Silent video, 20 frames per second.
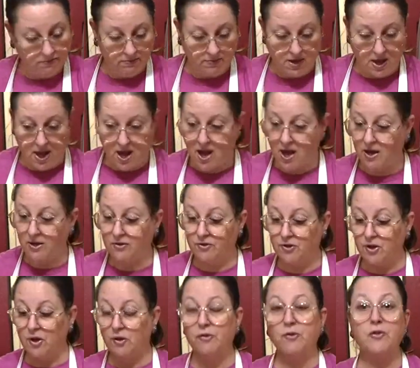And
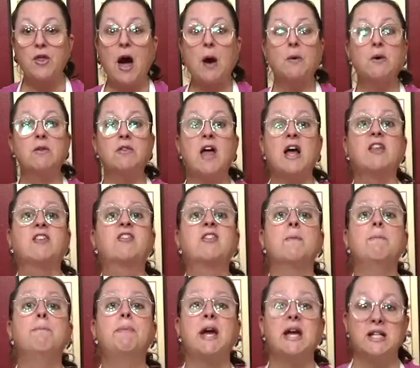so that's the
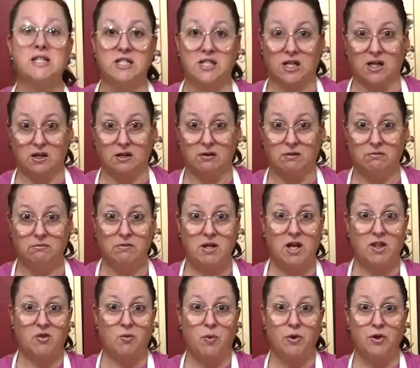basic.
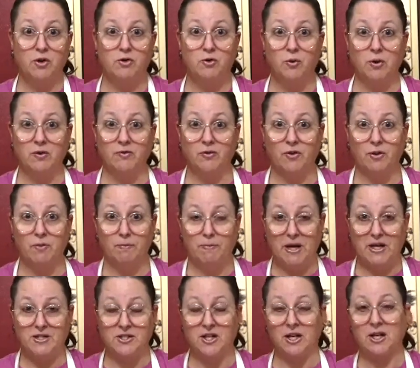That's what you're doing for the
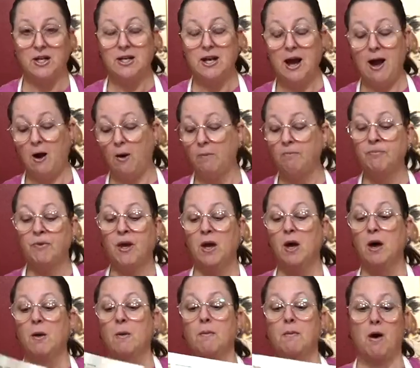basic. Now,
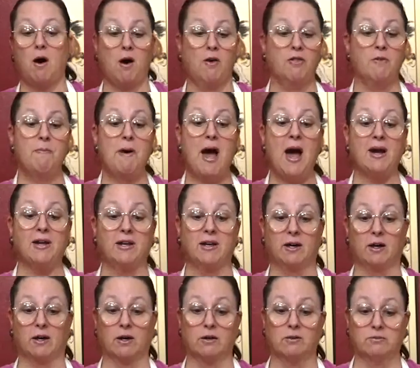on the back
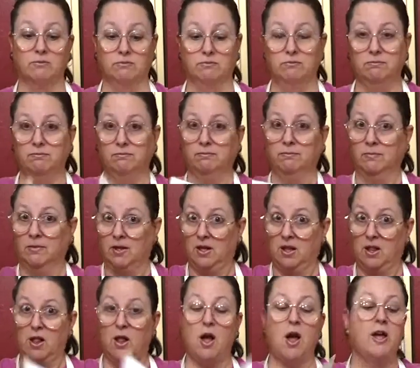here
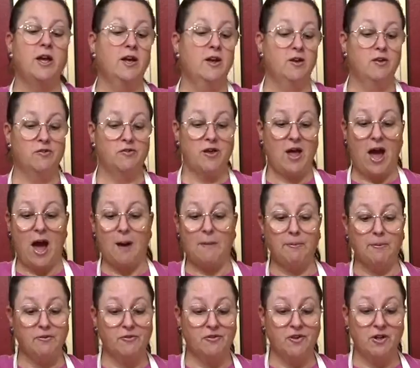is
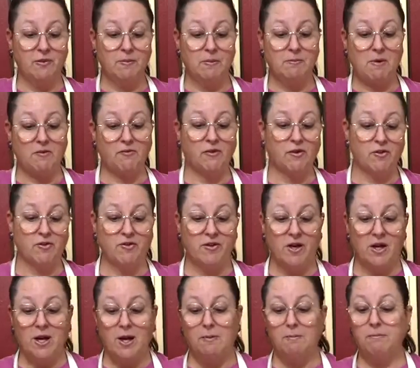apple cinnamon muffins.
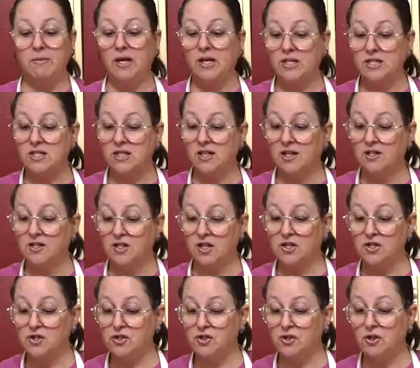Mix an
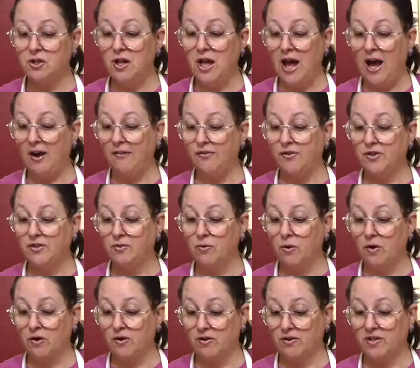additional
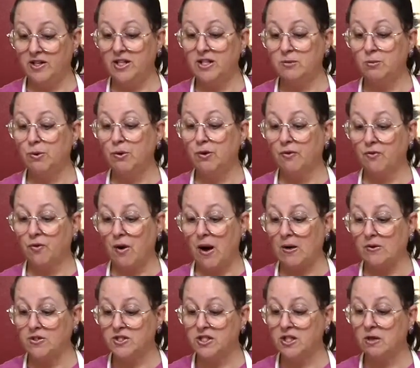1/2 teaspoon of
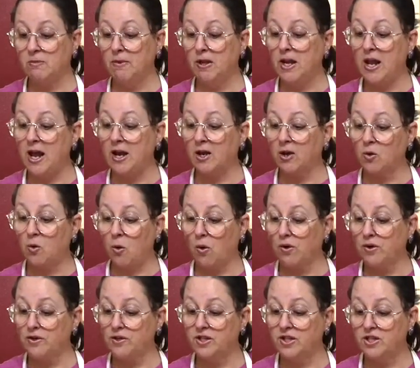ground cinnamon and
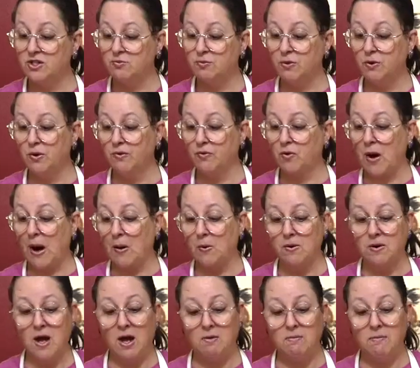1/4 teaspoon of ground
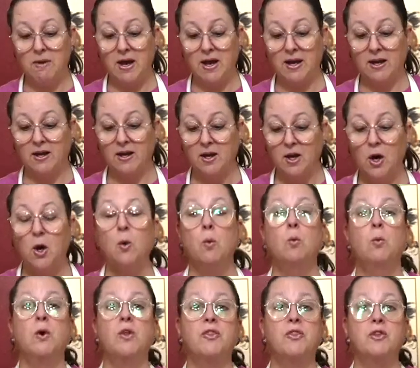nutmeg
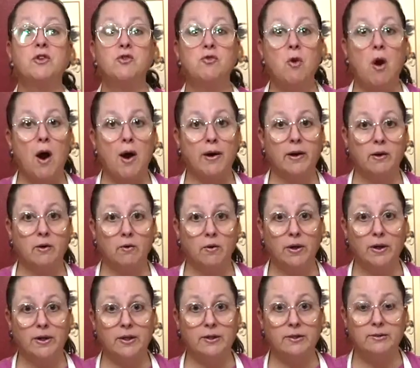with the dry
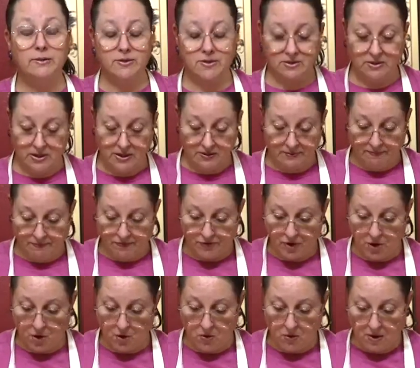ingredients.
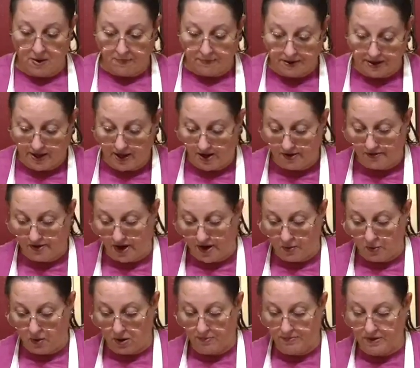So because I
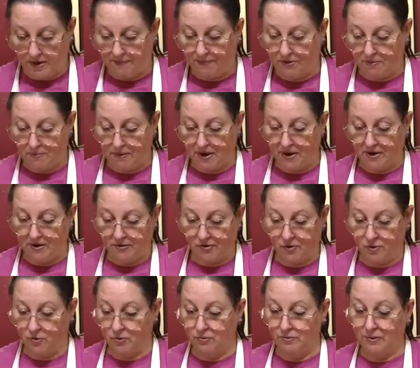warmed up the butter
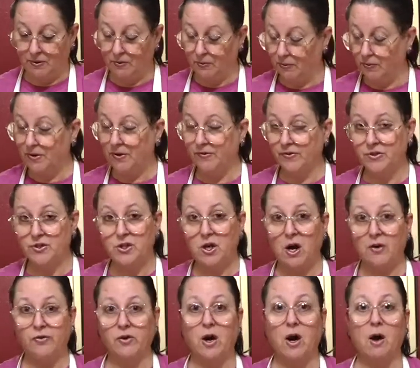so it would be even
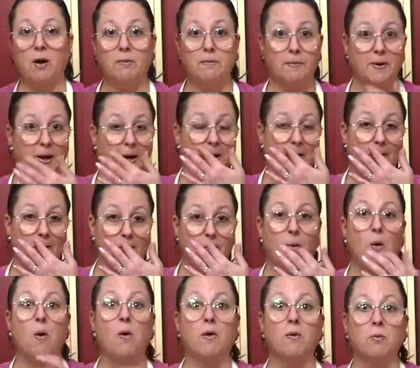softer, I'll get another
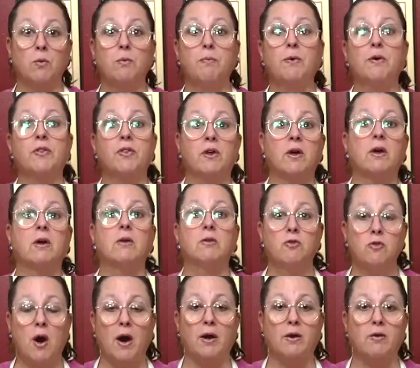bowl and we'll put the
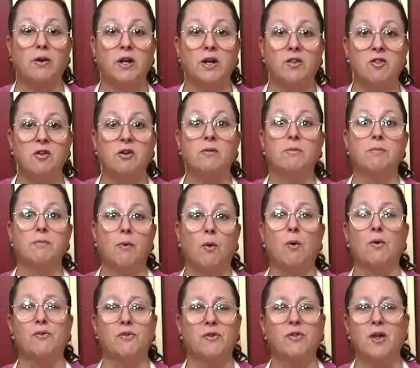dry ingredients in a
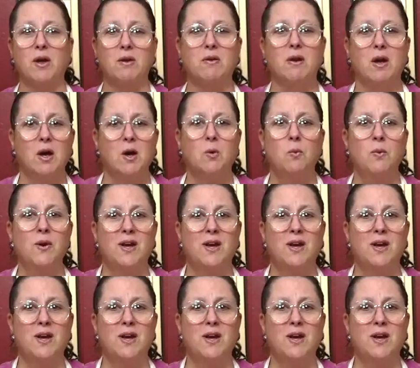bowl so that we